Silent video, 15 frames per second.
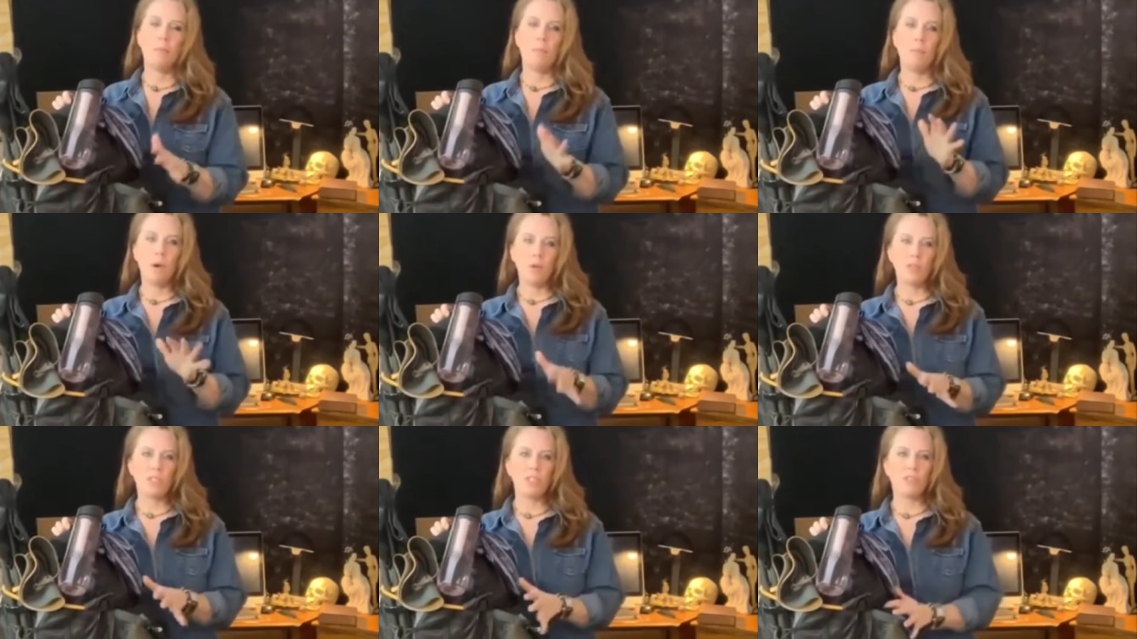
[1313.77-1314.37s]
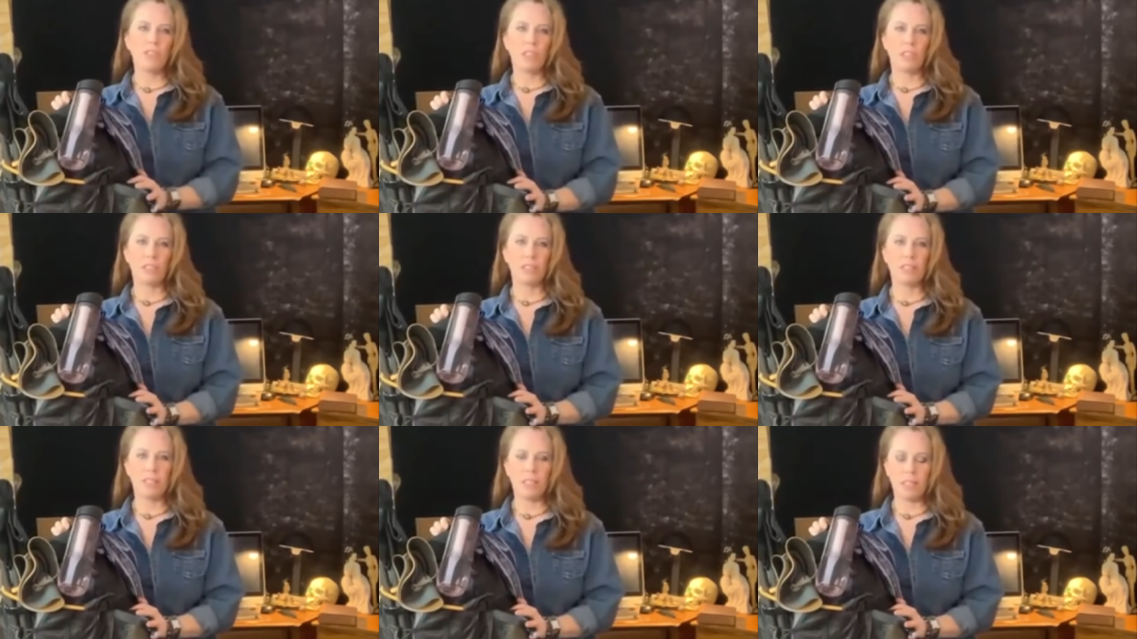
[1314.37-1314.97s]
Most of
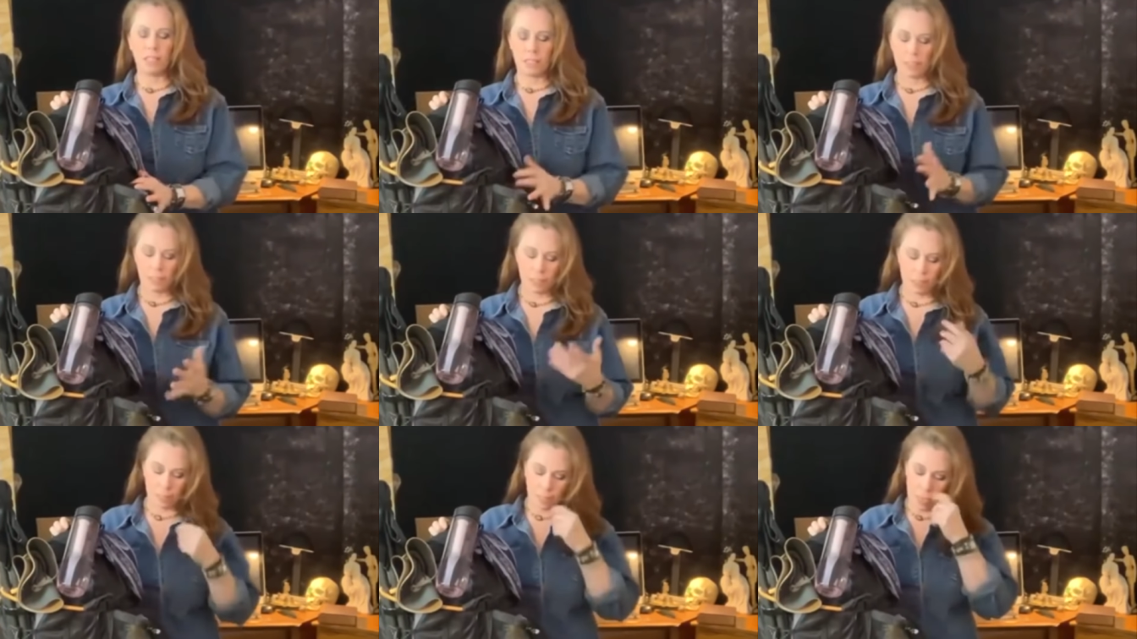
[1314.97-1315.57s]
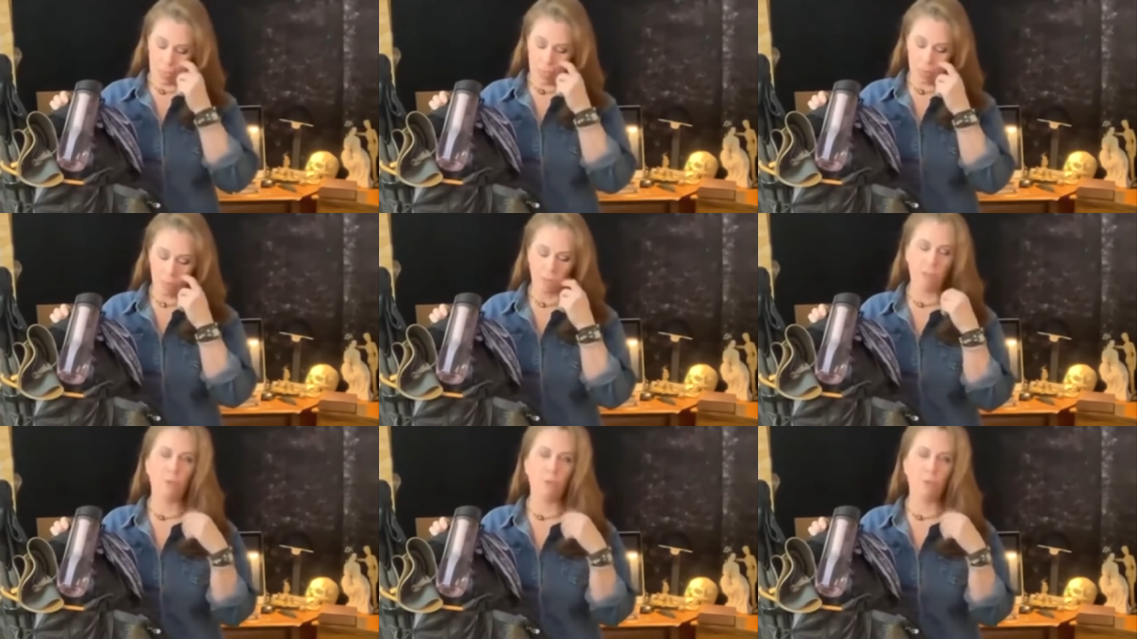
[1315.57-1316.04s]
this is um,